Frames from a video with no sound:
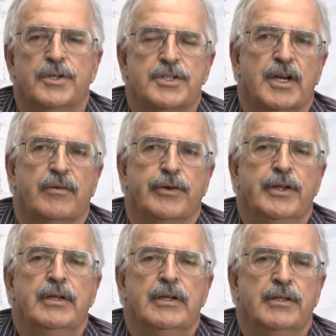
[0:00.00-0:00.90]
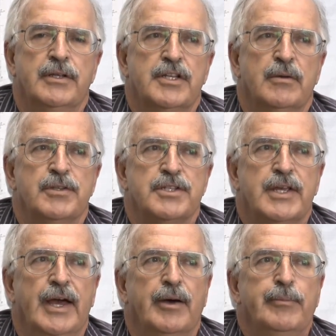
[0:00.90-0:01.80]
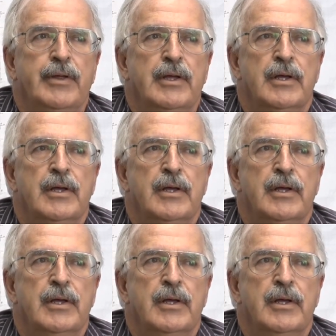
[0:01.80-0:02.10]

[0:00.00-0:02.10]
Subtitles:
discovery in the Timmins camp.